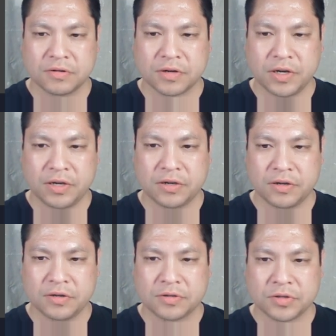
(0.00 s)
Okay,
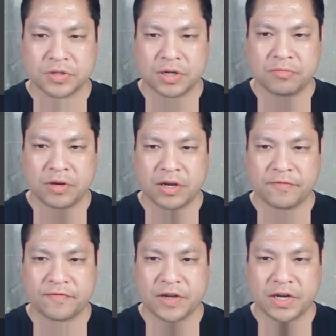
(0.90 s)
so some
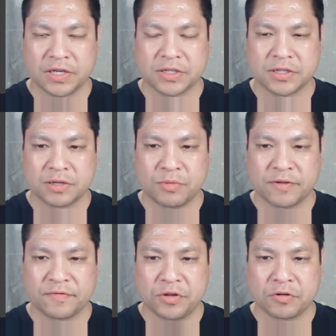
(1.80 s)
have yes and some
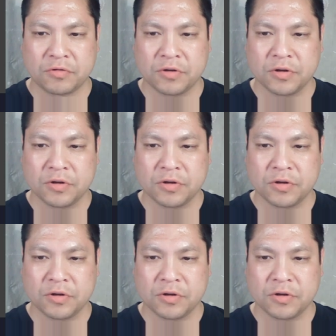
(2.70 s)
have no.